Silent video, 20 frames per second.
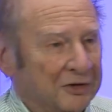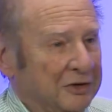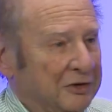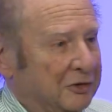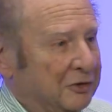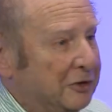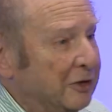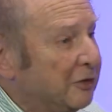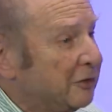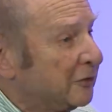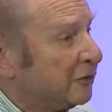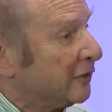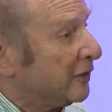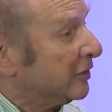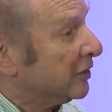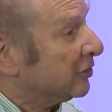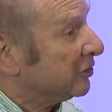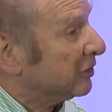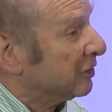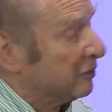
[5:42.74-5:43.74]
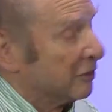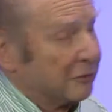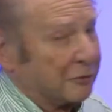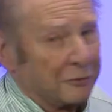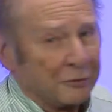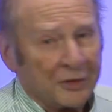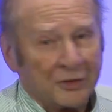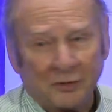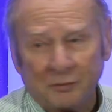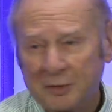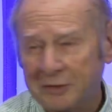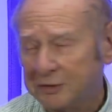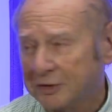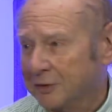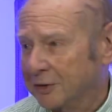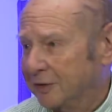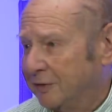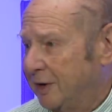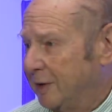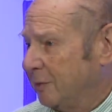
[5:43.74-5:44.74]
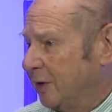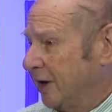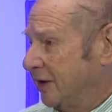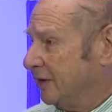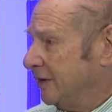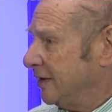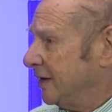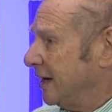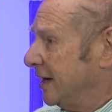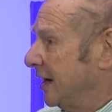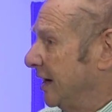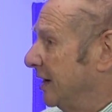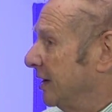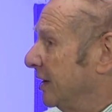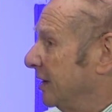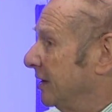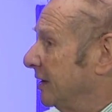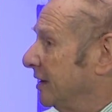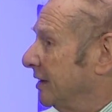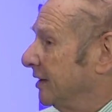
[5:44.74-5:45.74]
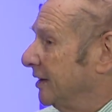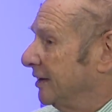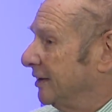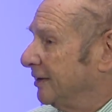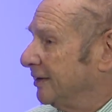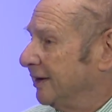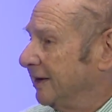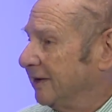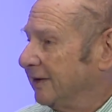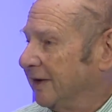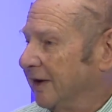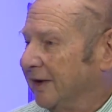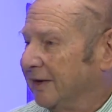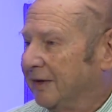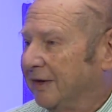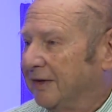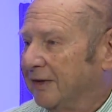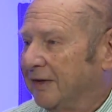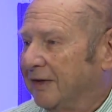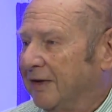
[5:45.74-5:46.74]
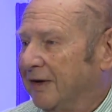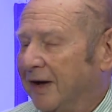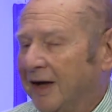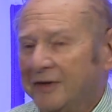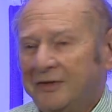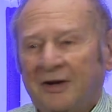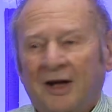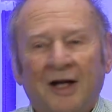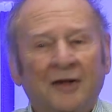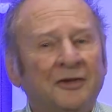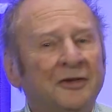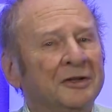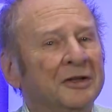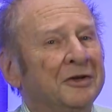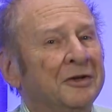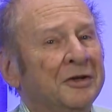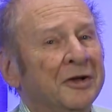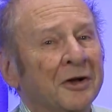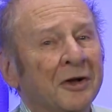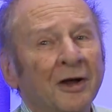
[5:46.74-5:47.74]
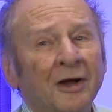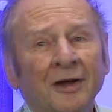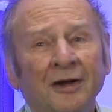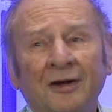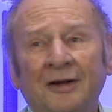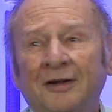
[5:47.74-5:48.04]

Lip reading: she's just finishing her freshman year at MIT. Let's see. Anjali, you here?